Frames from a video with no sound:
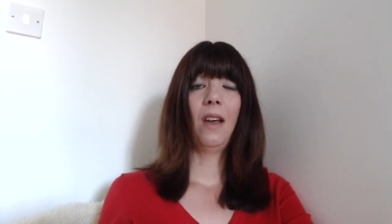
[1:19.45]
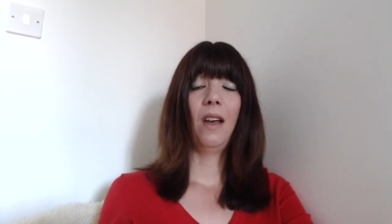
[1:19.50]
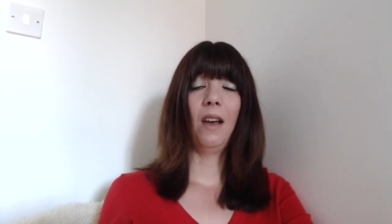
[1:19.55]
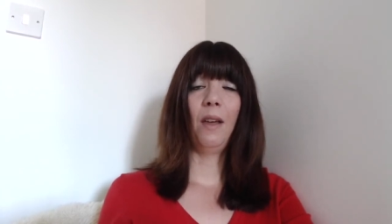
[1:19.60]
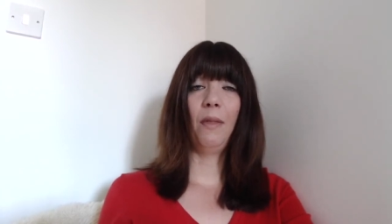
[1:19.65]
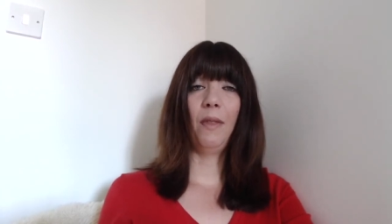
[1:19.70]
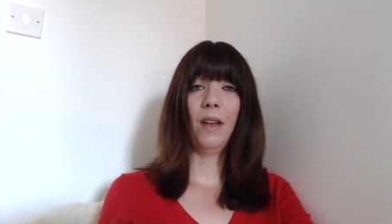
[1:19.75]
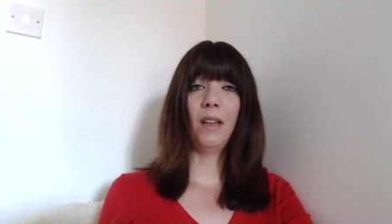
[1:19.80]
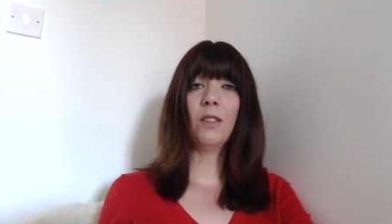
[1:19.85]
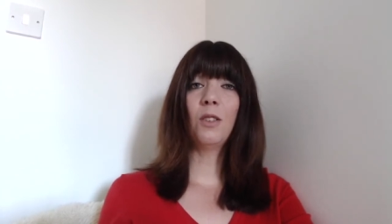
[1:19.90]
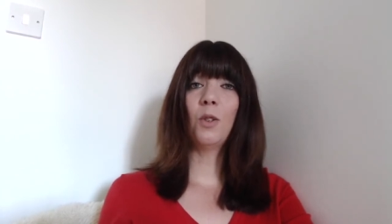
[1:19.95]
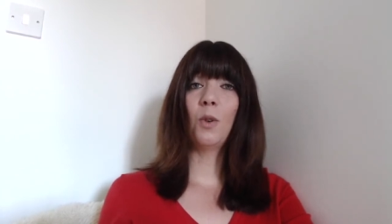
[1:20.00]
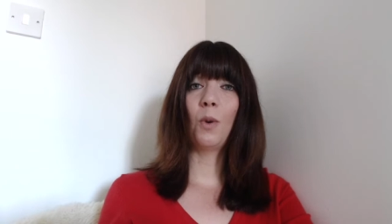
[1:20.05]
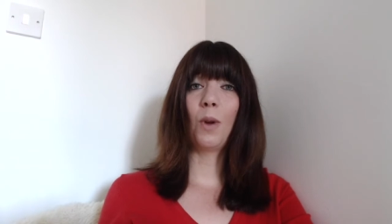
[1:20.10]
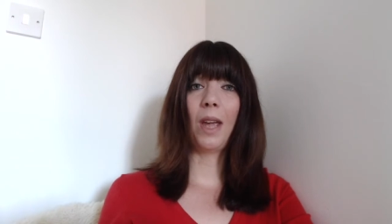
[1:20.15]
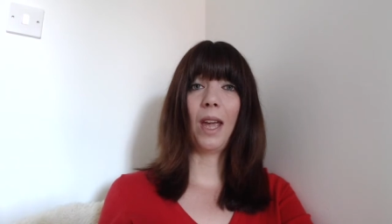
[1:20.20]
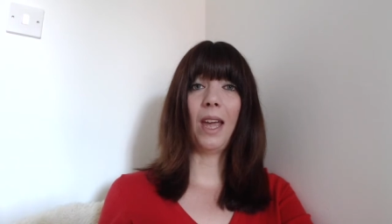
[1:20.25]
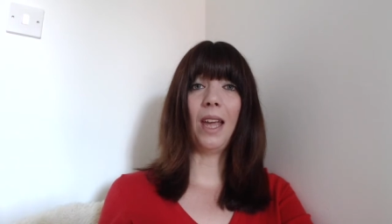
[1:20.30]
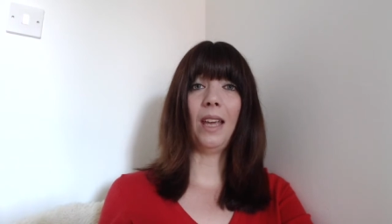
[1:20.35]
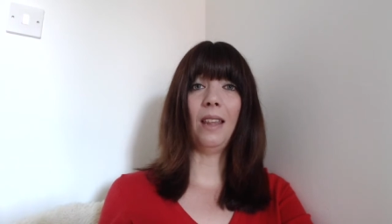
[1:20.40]
And that's
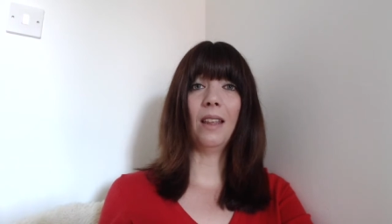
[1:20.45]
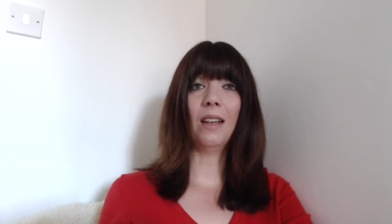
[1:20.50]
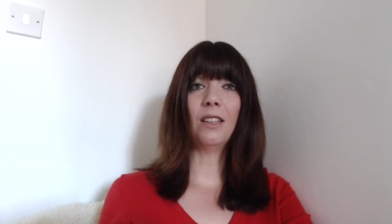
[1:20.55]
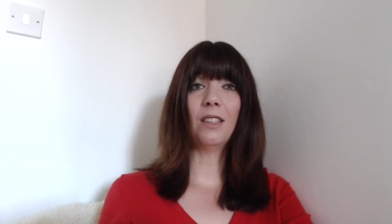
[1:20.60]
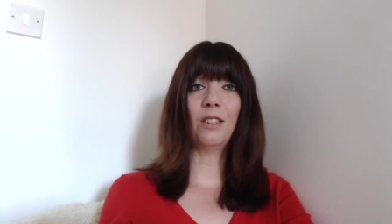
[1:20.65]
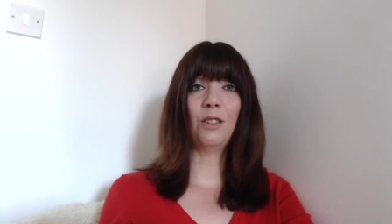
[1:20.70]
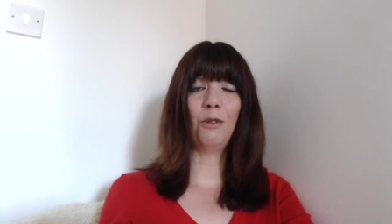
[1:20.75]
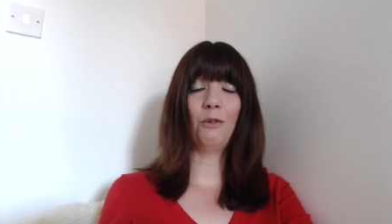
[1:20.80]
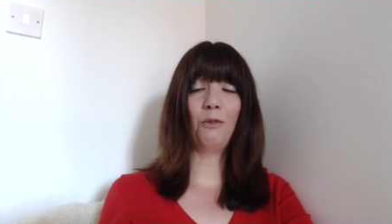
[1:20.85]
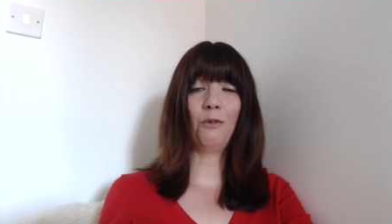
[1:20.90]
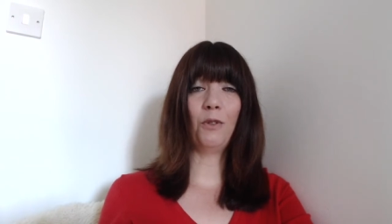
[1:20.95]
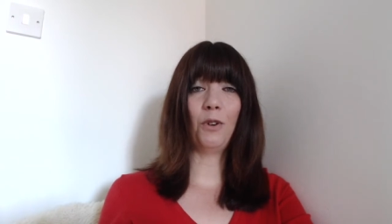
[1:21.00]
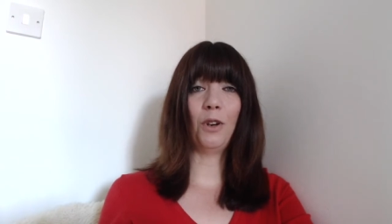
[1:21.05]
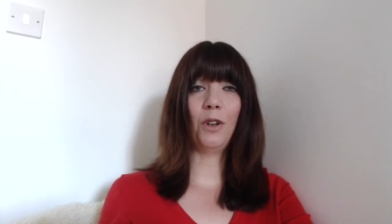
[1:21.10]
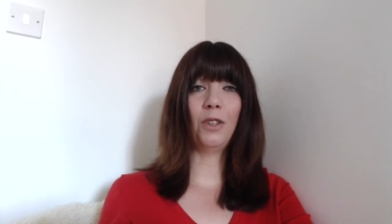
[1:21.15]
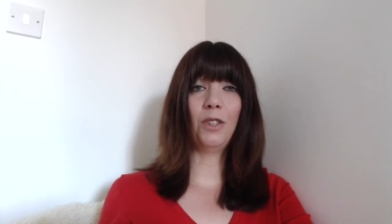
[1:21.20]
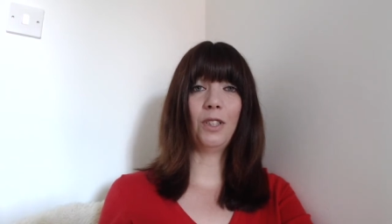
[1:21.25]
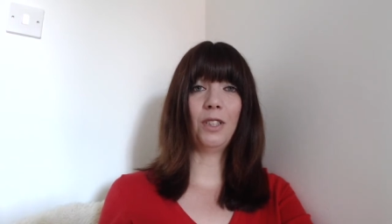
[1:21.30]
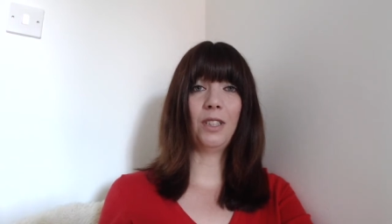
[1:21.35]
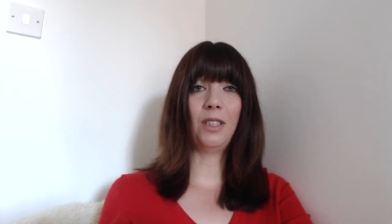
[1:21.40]
okay, that's the
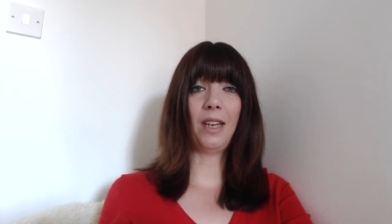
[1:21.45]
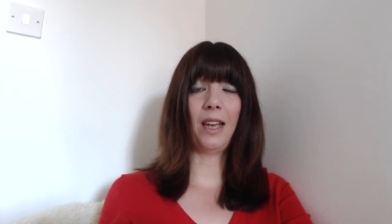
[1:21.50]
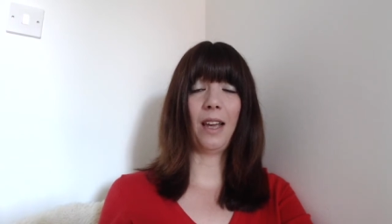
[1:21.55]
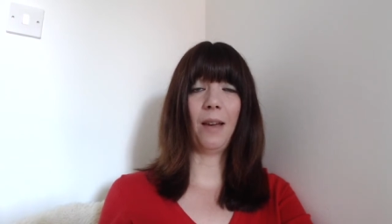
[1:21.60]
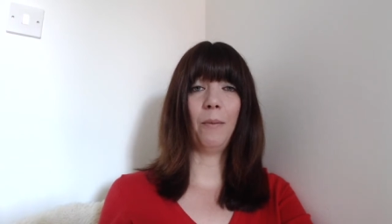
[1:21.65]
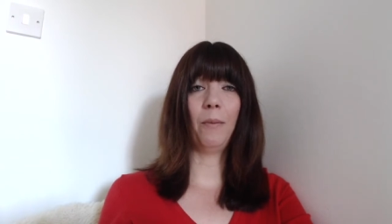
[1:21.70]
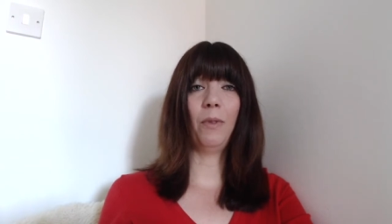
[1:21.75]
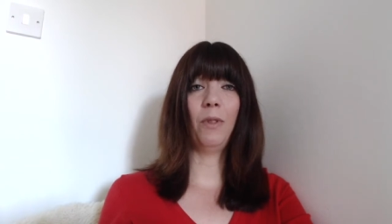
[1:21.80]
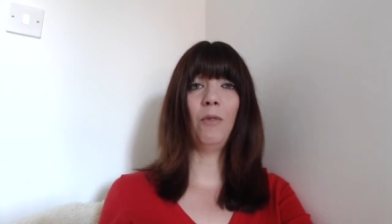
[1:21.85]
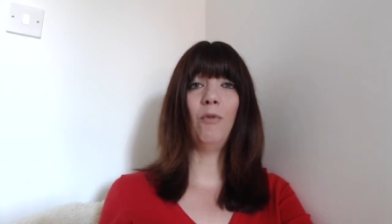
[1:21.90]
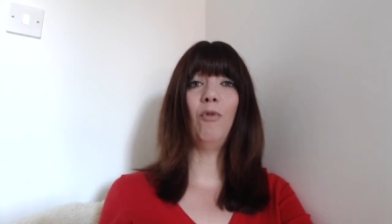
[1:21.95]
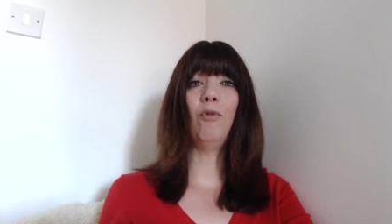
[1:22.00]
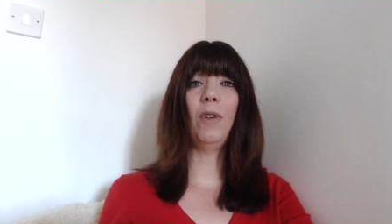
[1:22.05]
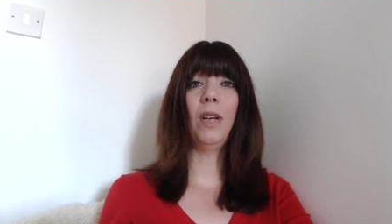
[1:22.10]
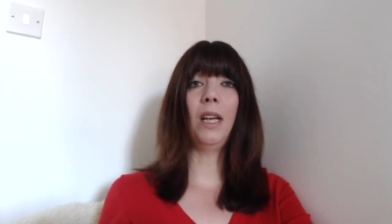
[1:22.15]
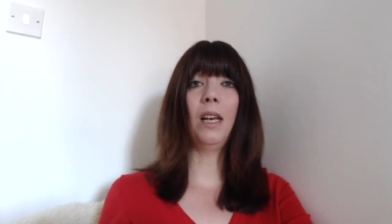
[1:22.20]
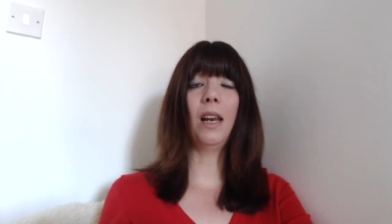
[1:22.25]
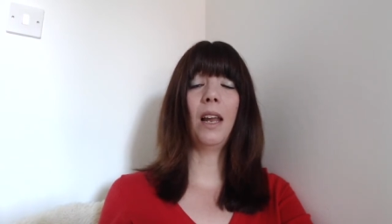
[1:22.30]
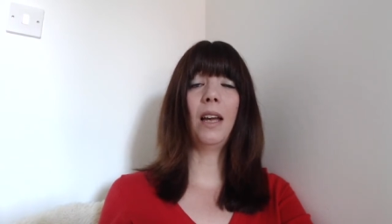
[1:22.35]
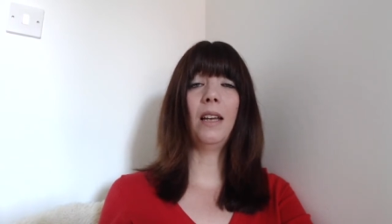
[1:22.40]
first step, the
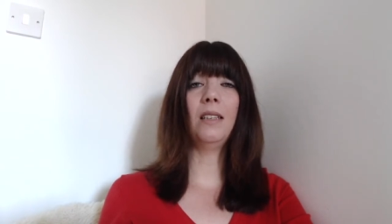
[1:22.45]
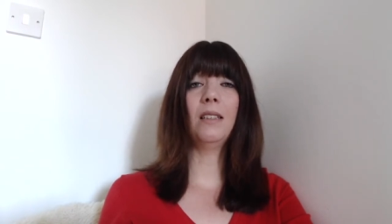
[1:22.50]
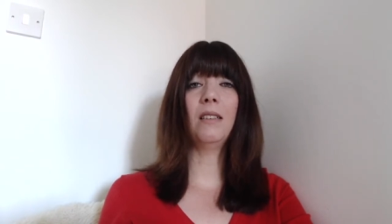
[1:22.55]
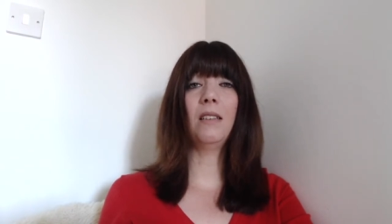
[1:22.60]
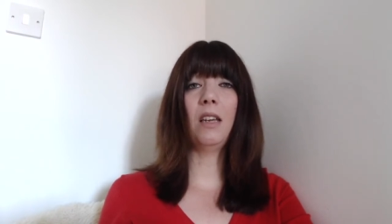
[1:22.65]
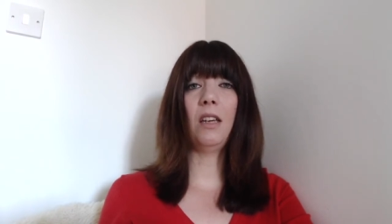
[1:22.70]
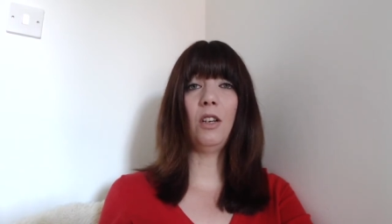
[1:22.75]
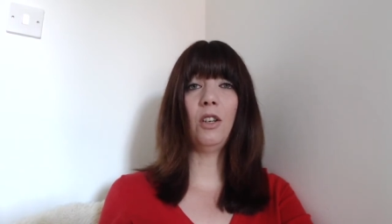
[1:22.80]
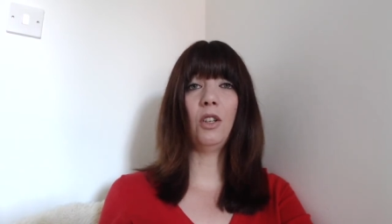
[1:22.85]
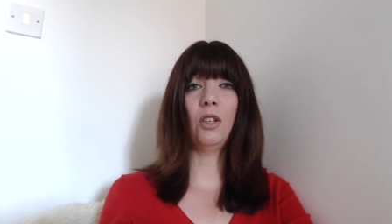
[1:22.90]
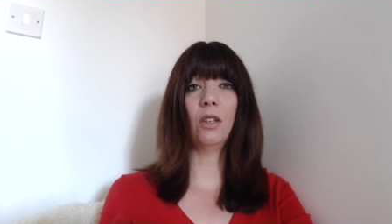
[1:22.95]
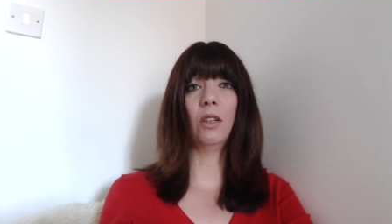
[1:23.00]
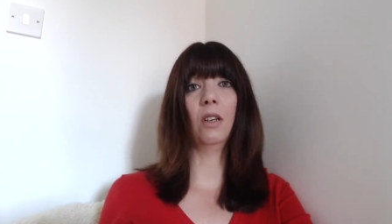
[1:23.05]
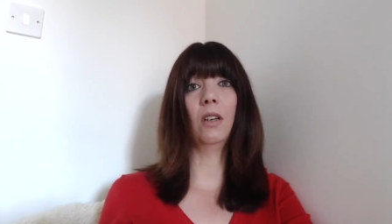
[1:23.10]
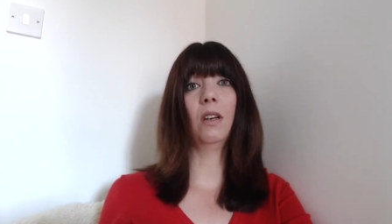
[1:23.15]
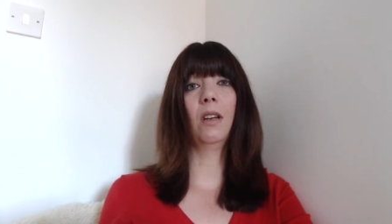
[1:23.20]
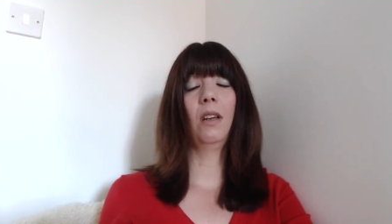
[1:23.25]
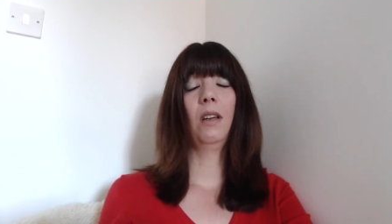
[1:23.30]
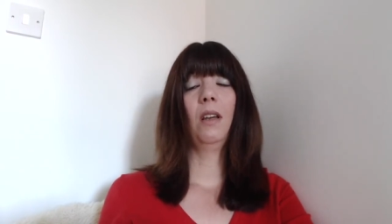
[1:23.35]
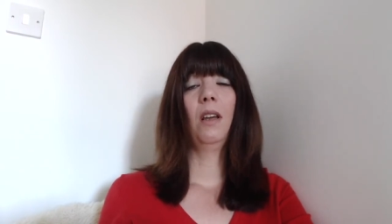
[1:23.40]

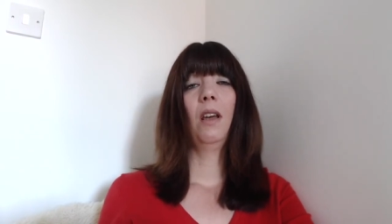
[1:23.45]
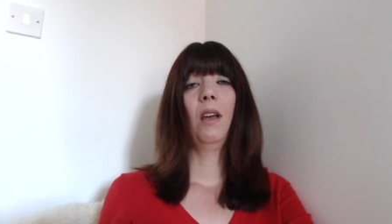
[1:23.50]
realization